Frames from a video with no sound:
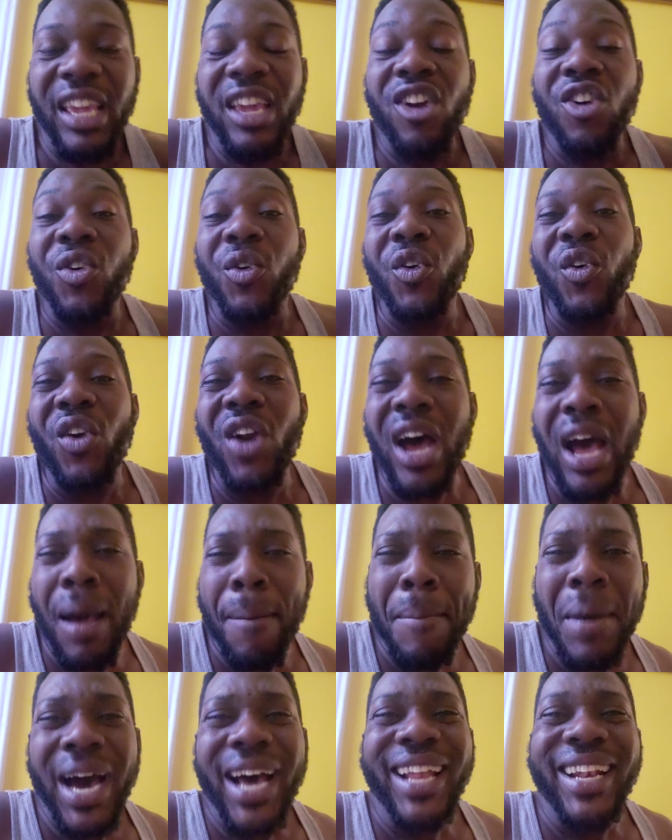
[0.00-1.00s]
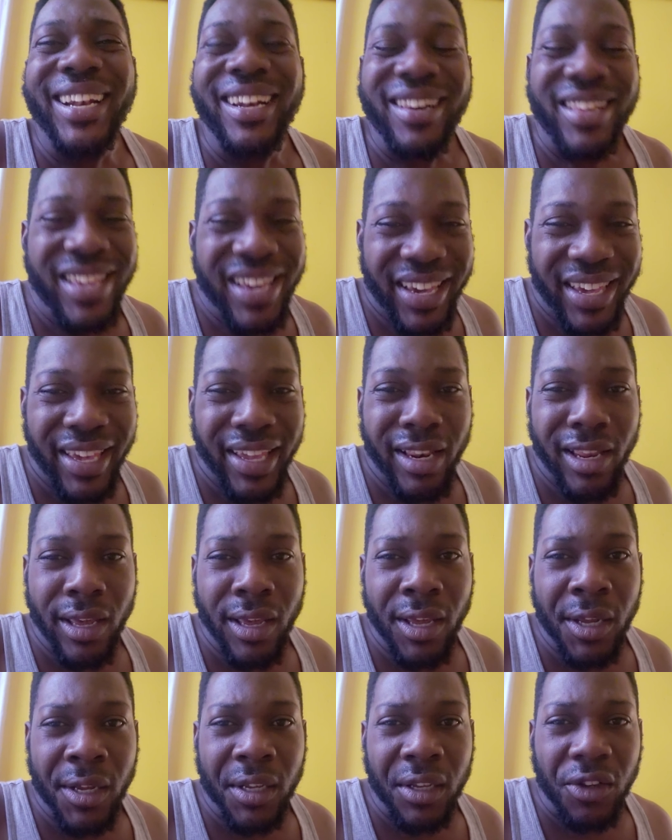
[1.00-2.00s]
Ingo go naked
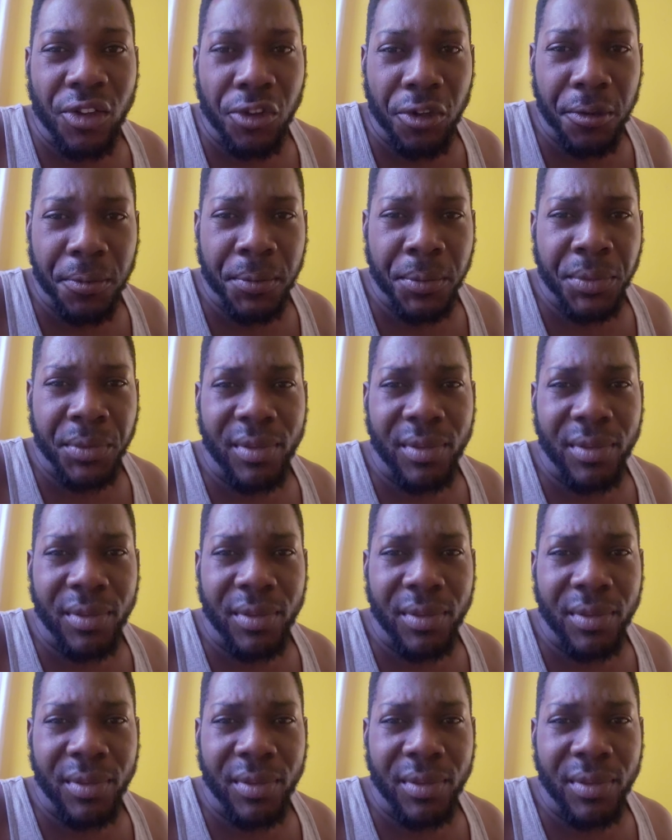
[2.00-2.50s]
Hmm?